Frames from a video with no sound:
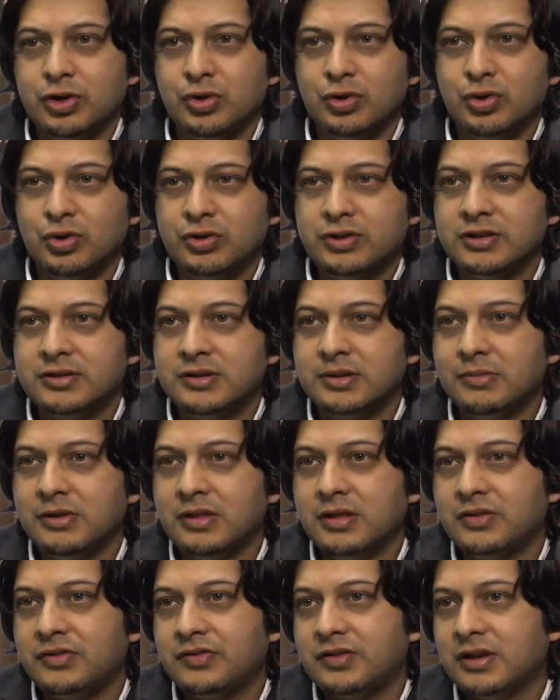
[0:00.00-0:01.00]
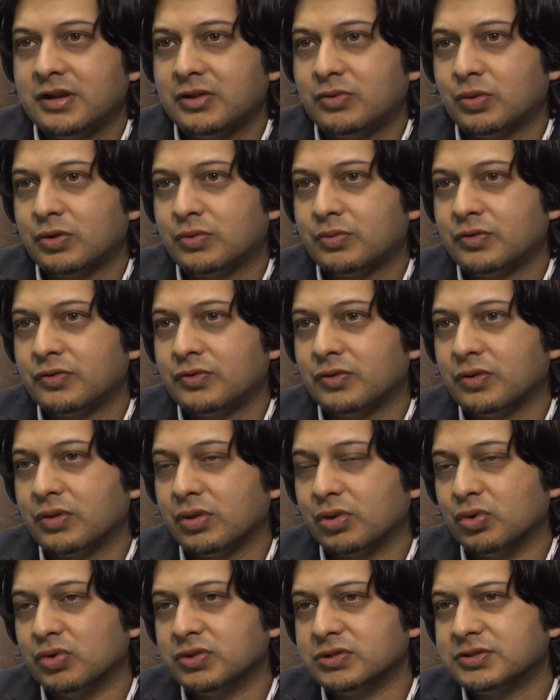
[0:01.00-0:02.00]
you looked at him in the state, what was your
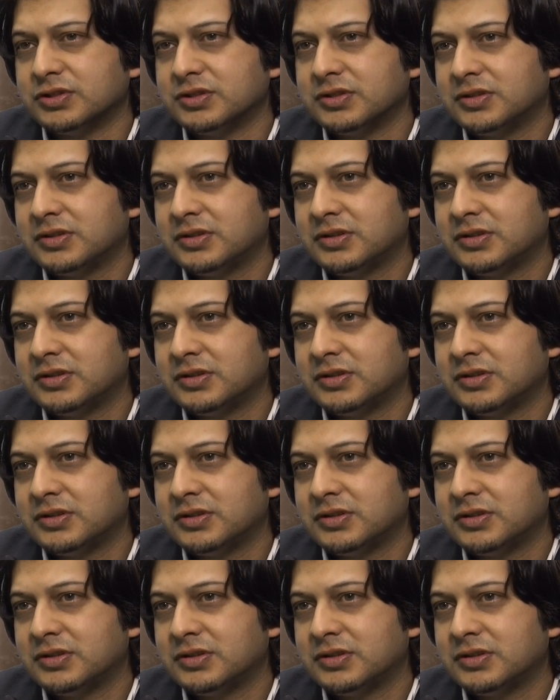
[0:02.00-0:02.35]
thoughts?